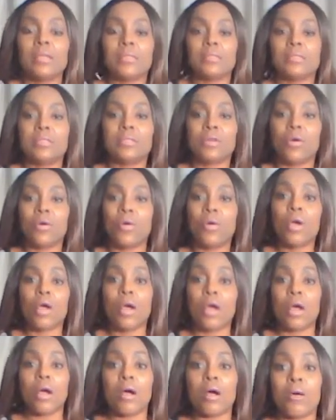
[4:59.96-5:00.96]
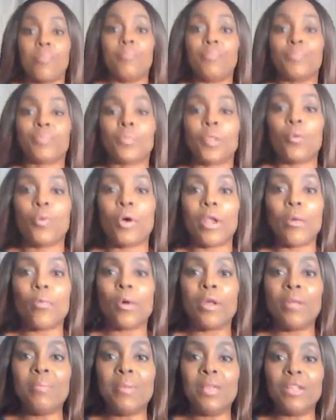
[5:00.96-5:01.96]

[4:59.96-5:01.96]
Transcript: So what I want to